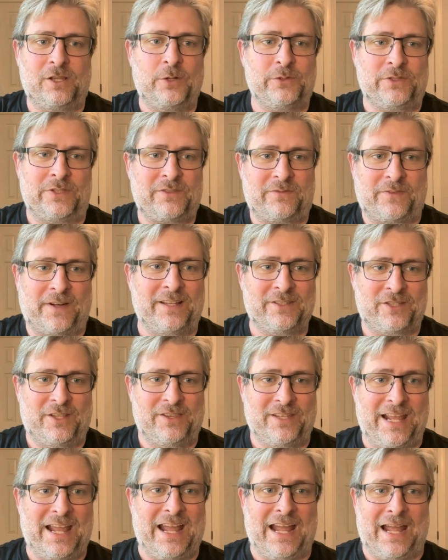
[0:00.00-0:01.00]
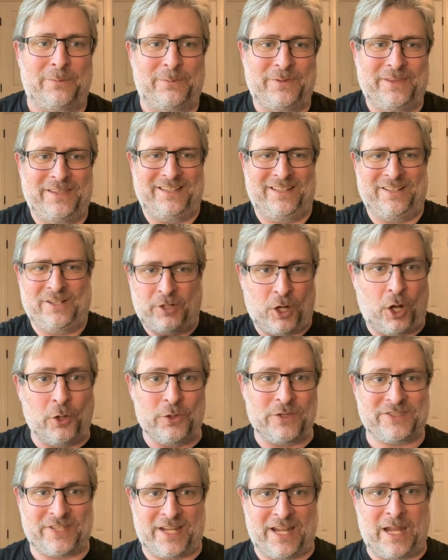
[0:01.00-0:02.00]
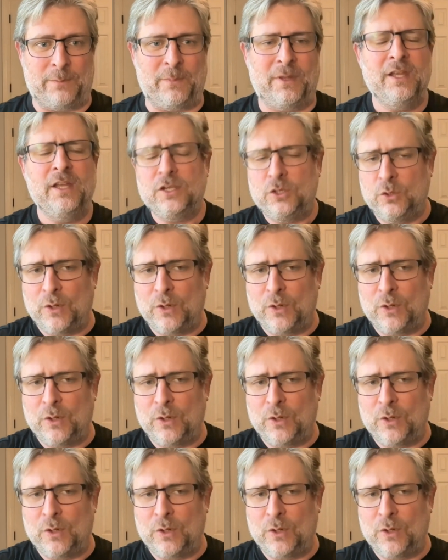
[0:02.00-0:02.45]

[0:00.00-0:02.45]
closest friends on the app. That you're all the same.